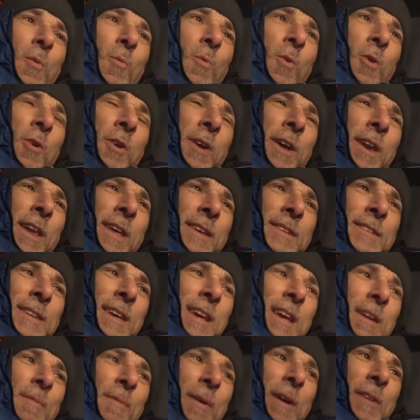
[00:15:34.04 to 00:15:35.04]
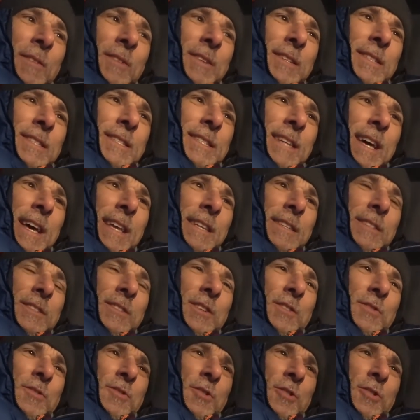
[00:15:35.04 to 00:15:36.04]
what can I say about this tent?
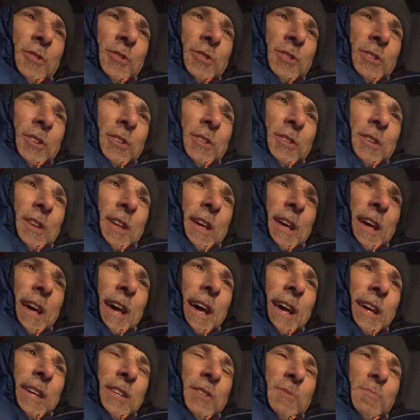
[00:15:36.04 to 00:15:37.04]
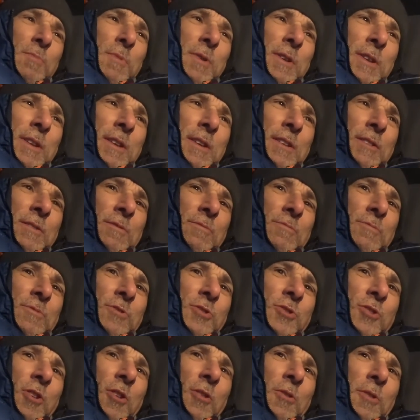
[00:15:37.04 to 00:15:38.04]
Durston X Mid,
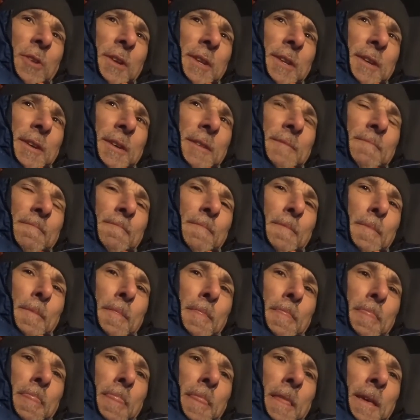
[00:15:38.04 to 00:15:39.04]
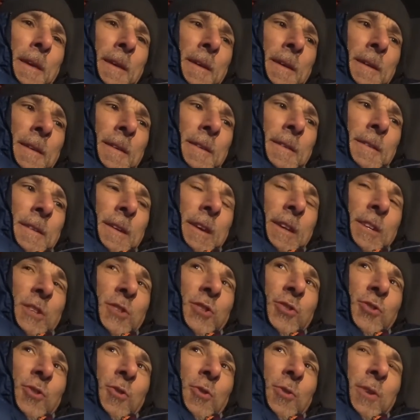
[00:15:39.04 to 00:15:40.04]
solid. It's
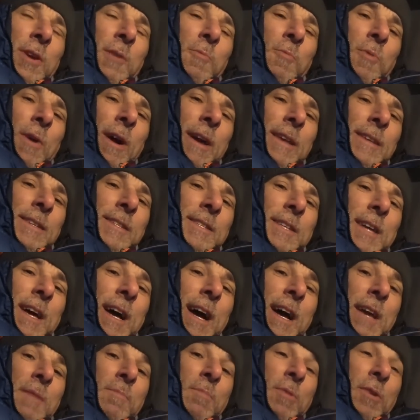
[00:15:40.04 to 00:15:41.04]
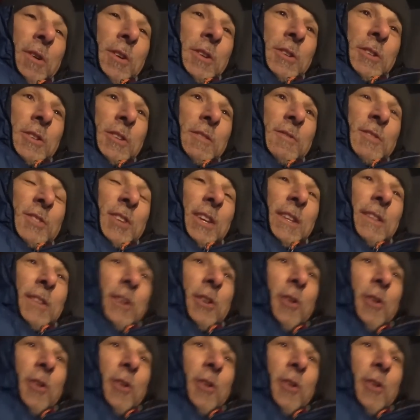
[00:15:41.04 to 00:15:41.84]
soaking wet inside, but you've seen the